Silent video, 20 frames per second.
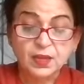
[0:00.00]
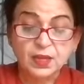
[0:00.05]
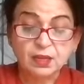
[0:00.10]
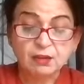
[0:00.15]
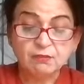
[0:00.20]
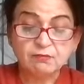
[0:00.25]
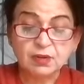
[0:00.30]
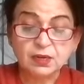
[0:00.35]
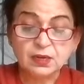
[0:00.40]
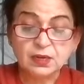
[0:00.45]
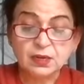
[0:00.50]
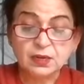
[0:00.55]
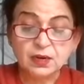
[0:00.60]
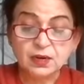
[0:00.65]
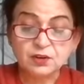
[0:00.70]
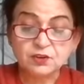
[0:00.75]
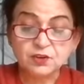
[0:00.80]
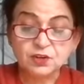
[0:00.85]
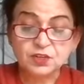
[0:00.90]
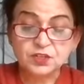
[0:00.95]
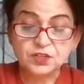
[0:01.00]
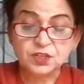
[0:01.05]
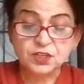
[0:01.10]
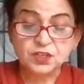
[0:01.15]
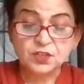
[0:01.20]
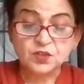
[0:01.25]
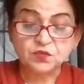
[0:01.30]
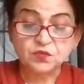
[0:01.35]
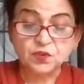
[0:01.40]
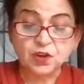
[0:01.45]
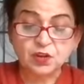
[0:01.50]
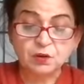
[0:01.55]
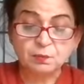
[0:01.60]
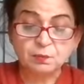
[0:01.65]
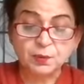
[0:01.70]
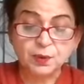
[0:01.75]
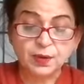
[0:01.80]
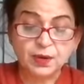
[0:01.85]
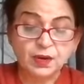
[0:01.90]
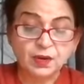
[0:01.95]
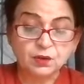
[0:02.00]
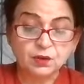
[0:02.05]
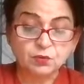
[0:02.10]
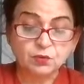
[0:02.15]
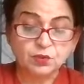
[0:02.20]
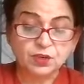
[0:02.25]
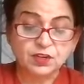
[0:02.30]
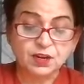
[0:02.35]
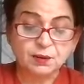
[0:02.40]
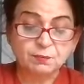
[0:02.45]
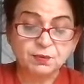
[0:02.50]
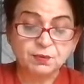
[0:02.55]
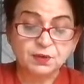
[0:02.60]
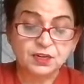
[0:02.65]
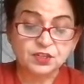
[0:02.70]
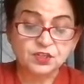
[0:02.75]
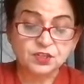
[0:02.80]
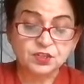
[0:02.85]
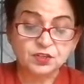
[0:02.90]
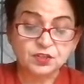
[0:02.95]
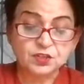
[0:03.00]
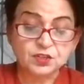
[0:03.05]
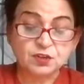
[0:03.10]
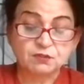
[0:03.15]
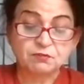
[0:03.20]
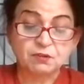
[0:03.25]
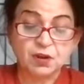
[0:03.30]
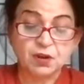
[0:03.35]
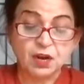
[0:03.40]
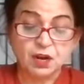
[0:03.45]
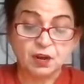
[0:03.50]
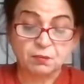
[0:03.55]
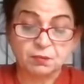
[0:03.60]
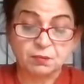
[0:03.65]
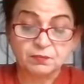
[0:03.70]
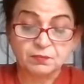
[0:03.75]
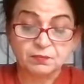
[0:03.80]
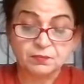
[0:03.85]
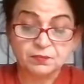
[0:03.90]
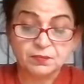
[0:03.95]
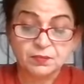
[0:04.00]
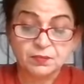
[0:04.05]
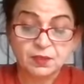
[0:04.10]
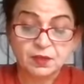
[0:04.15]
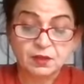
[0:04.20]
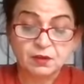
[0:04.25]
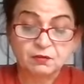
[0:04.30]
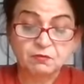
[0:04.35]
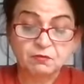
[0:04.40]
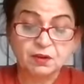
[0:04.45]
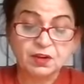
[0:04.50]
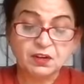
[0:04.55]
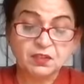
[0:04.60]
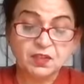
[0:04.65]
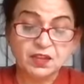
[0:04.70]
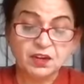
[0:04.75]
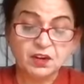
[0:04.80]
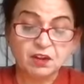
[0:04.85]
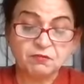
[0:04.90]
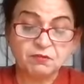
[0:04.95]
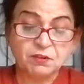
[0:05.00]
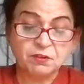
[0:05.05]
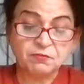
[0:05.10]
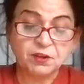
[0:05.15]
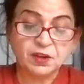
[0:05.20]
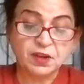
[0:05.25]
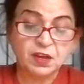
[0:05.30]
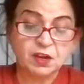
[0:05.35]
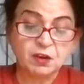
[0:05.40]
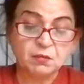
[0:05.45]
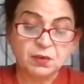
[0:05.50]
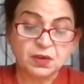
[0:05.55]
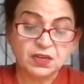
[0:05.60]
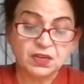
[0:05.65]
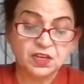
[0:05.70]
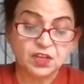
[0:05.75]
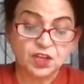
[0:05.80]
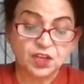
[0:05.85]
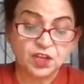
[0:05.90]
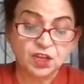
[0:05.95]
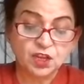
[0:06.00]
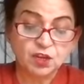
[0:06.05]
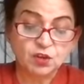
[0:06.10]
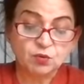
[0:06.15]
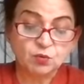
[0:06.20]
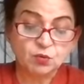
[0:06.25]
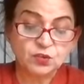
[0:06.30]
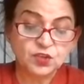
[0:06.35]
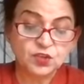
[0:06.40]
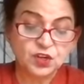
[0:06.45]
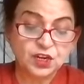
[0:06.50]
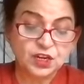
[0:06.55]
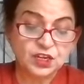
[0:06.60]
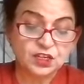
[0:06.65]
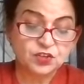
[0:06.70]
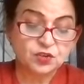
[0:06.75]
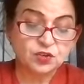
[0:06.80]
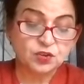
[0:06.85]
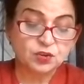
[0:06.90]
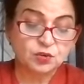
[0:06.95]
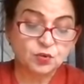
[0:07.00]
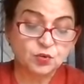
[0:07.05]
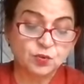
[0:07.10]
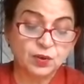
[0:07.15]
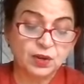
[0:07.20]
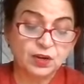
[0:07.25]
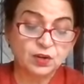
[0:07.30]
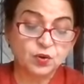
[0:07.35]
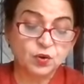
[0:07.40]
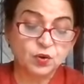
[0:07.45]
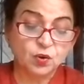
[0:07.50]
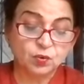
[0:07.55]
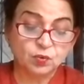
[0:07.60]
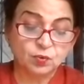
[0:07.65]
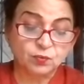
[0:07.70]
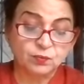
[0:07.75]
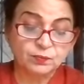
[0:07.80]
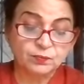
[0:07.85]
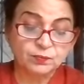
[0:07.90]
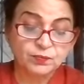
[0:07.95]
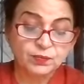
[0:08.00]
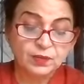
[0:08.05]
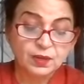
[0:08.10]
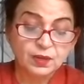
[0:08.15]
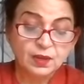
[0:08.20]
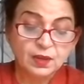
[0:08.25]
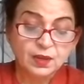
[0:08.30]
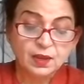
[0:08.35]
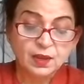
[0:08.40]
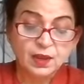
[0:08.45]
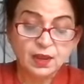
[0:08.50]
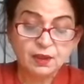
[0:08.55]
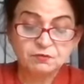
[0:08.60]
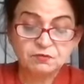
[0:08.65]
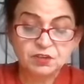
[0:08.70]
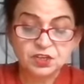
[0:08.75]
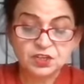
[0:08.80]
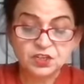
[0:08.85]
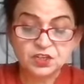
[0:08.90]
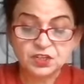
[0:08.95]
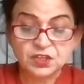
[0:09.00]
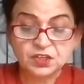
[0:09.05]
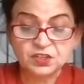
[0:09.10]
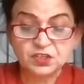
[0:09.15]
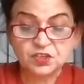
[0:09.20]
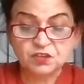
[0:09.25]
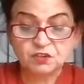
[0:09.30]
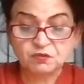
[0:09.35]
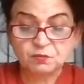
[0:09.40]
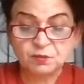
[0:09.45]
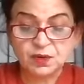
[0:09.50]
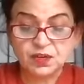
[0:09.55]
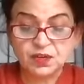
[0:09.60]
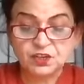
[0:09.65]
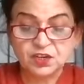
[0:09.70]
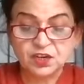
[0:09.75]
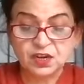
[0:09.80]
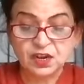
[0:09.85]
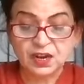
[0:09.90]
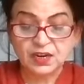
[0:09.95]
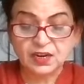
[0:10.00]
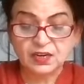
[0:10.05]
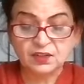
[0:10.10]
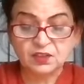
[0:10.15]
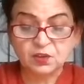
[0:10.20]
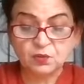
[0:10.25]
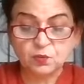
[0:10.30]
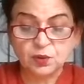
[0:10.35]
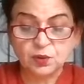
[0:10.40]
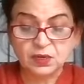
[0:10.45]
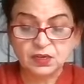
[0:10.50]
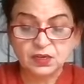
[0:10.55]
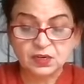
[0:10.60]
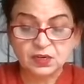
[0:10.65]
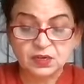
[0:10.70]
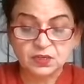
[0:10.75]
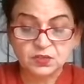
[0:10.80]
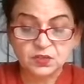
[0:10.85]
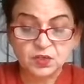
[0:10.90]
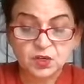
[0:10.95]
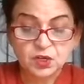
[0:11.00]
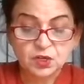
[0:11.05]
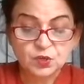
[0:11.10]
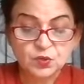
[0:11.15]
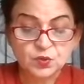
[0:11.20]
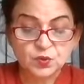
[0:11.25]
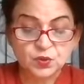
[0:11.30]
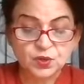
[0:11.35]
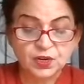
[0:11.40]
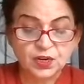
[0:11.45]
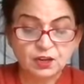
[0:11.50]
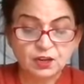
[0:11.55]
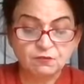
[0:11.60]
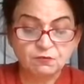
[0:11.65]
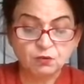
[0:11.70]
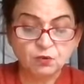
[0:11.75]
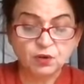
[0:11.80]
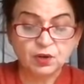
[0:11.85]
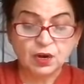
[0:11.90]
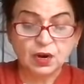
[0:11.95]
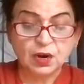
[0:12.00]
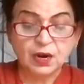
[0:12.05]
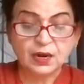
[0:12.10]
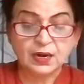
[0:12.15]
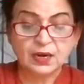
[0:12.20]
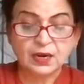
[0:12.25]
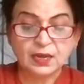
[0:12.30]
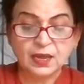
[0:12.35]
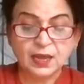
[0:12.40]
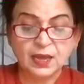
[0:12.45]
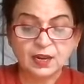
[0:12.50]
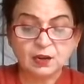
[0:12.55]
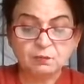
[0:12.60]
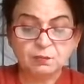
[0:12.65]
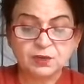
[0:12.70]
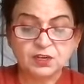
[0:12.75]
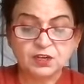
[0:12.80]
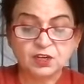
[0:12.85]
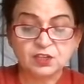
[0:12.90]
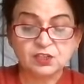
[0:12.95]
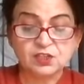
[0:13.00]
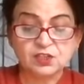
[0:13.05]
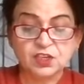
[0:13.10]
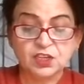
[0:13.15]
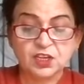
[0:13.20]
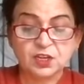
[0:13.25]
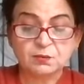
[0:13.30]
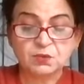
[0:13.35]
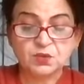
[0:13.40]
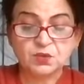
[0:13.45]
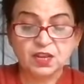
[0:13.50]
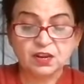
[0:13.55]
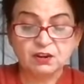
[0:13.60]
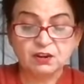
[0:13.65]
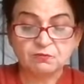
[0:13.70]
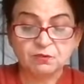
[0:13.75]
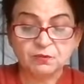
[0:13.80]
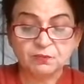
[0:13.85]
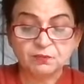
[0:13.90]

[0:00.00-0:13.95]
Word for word: even great rishis fall prey to the temptations of calm. What then of a fickle monkey whose nature you well know? After years of being denied in the wilderness, Sugriv could hardly help indulging himself.